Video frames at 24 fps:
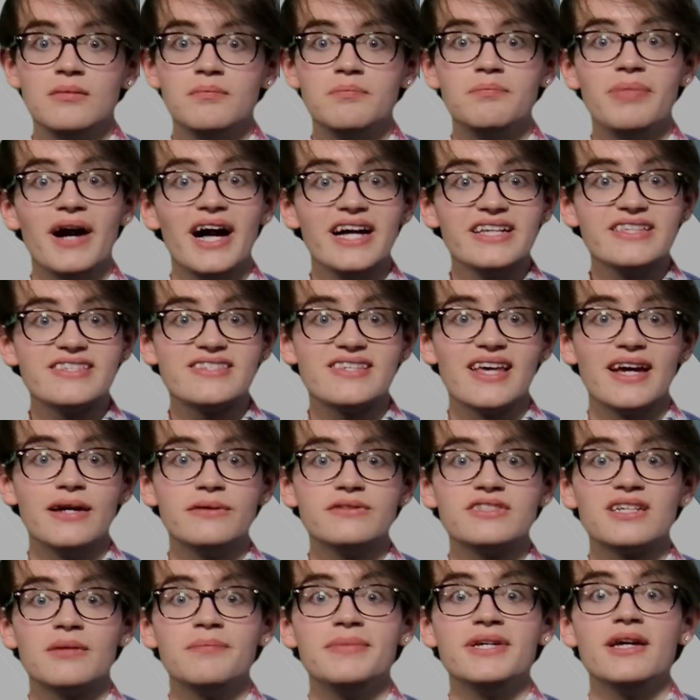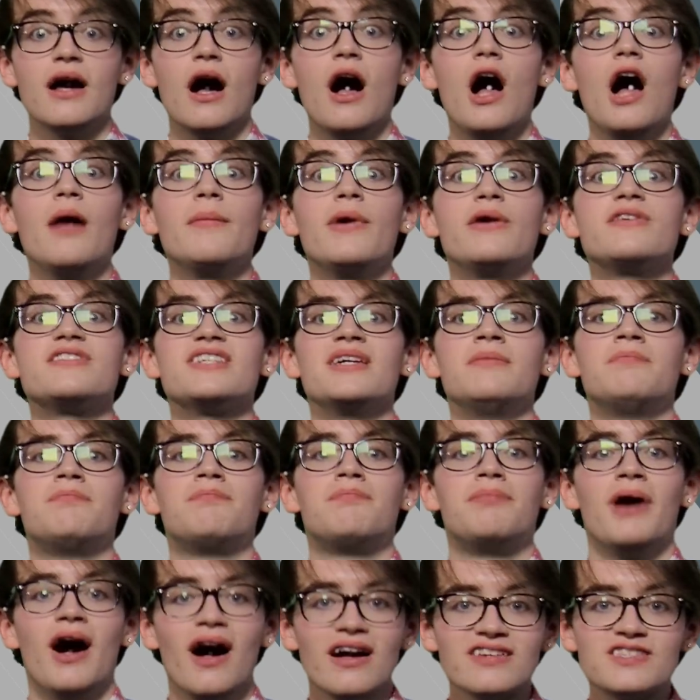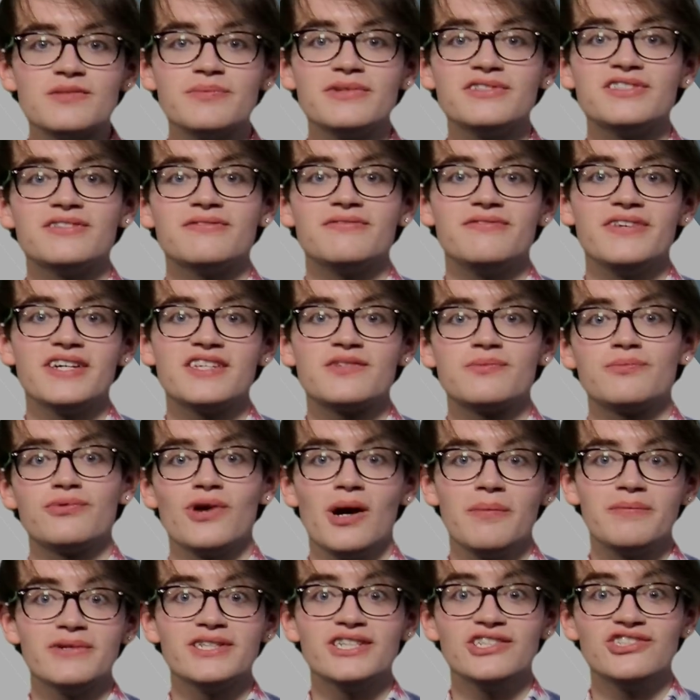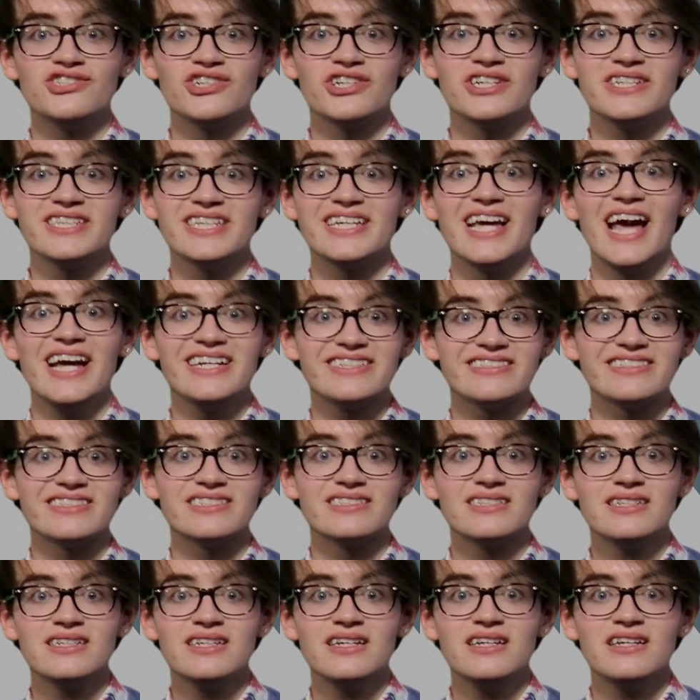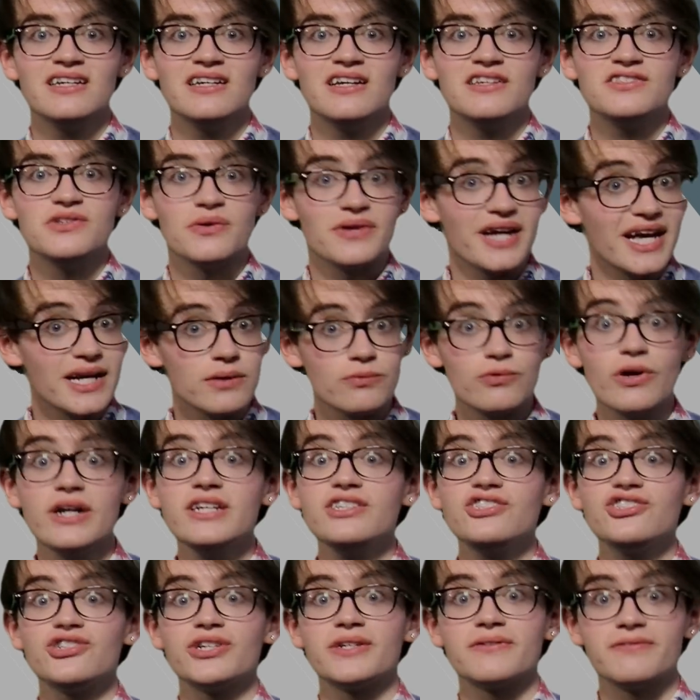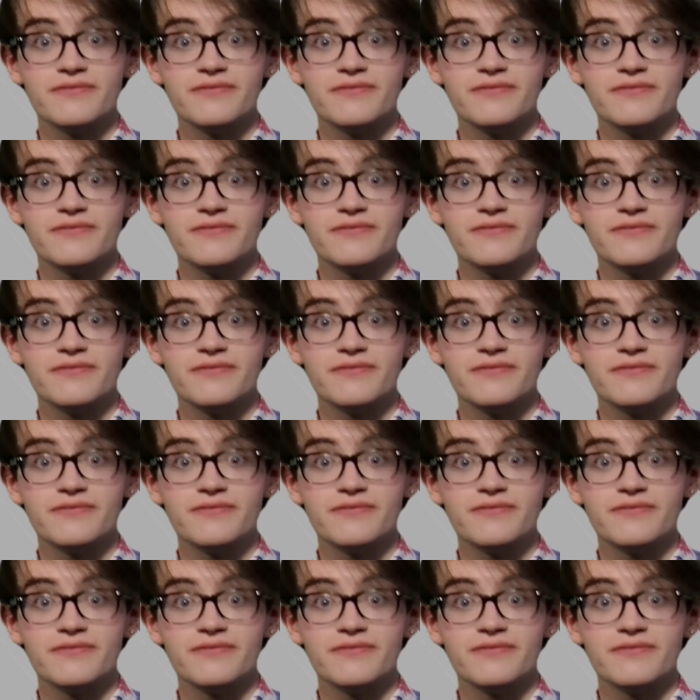Bad sound can be almost impossible to fix properly during the editing, so get it right during